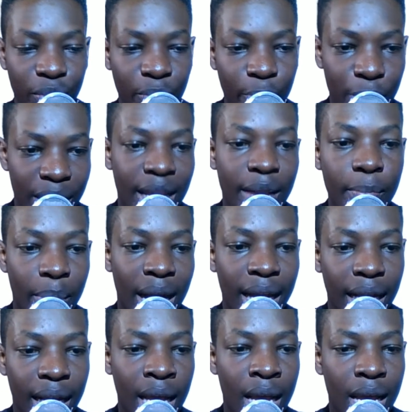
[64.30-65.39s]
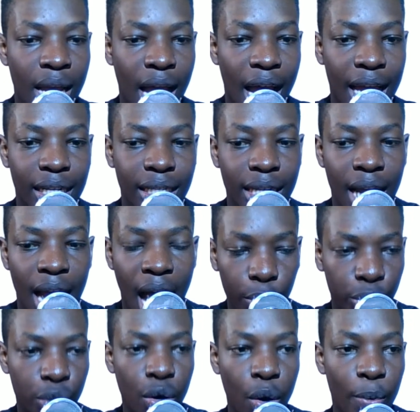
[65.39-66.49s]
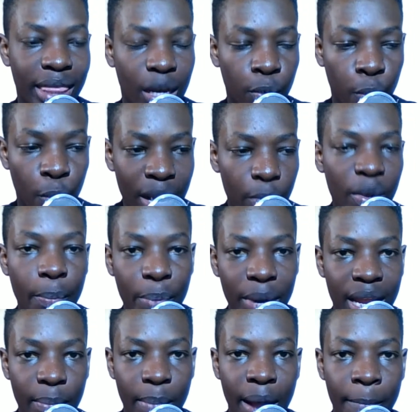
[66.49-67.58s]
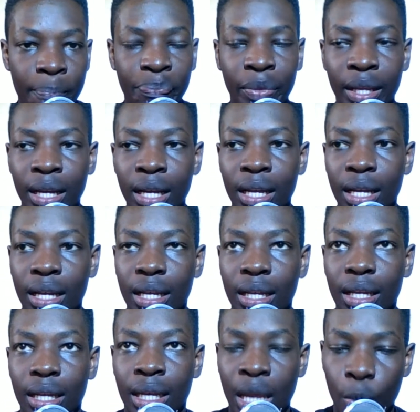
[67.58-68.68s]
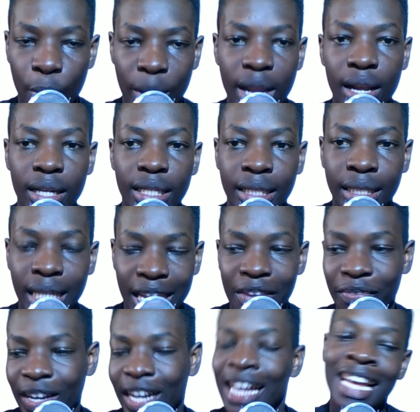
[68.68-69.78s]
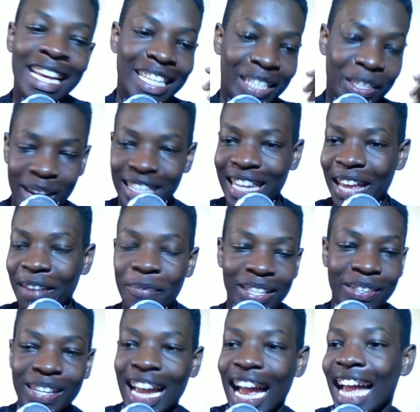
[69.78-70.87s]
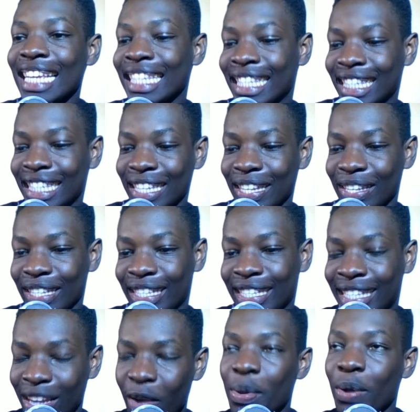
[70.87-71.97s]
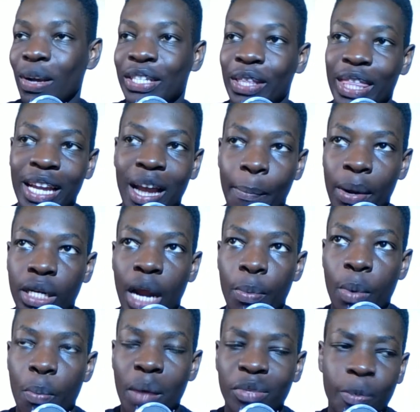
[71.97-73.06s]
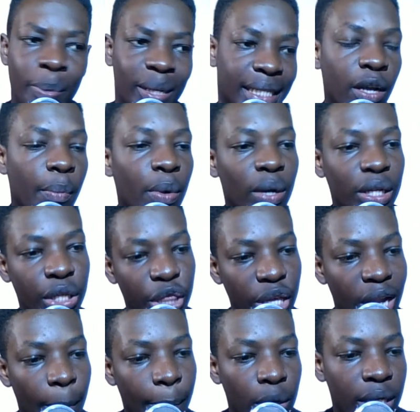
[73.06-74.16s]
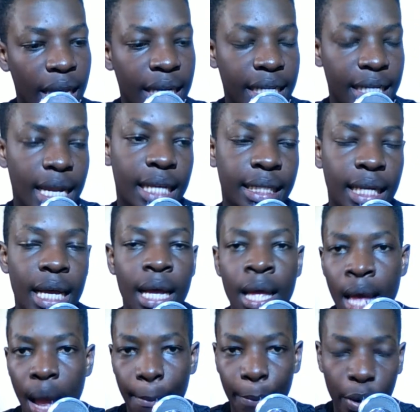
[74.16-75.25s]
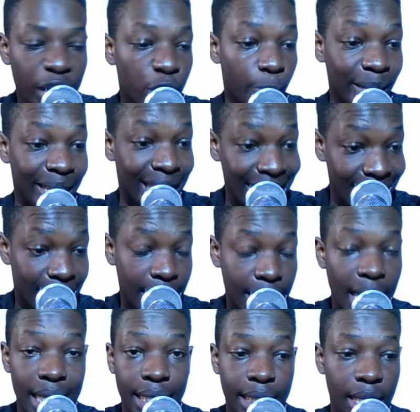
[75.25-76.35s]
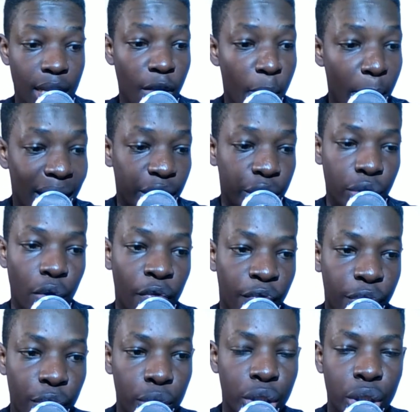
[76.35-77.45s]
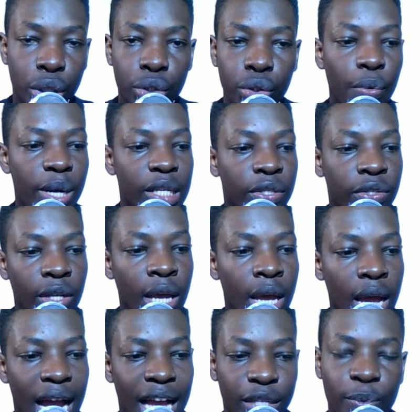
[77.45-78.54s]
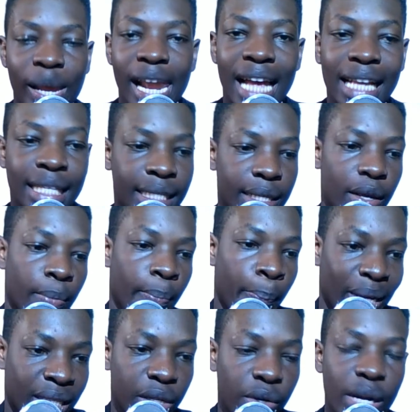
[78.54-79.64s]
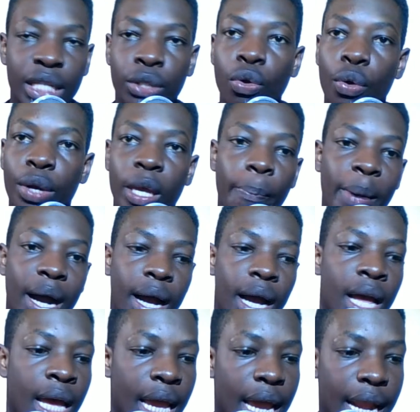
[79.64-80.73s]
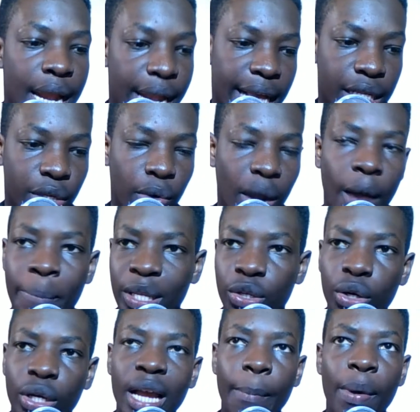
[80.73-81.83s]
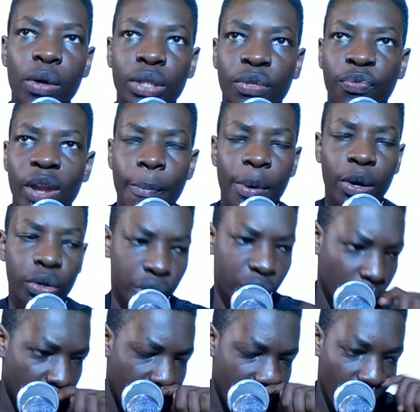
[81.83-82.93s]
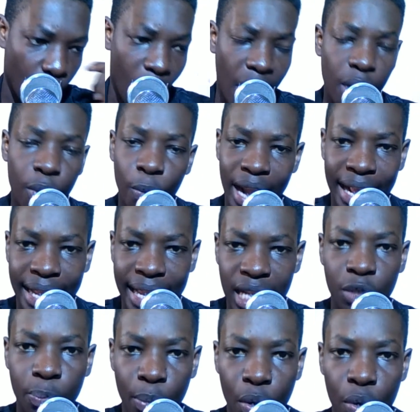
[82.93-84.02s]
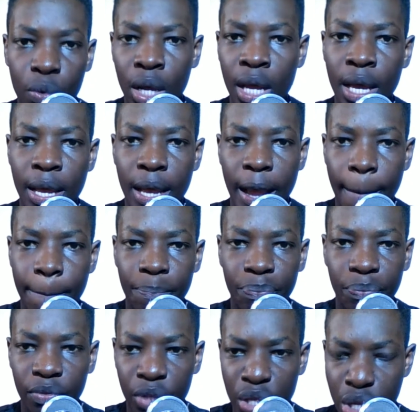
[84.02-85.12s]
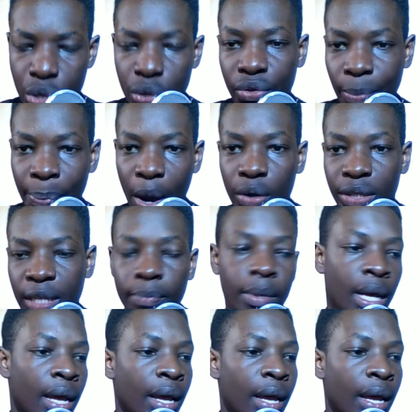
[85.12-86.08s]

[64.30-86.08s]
bring him back? And how sure are we that when we bring him up, he will deliver? Smash the like button, guys. Tell me what you think about Aaron Ramsey, but tell me what you think about Eden Hazard. I'm going to be discussing much of those stories, as well as Barcelona's goalkeeper, Neto. I'll be talking about Philippe Coutinho in a while when I get more um, news about him.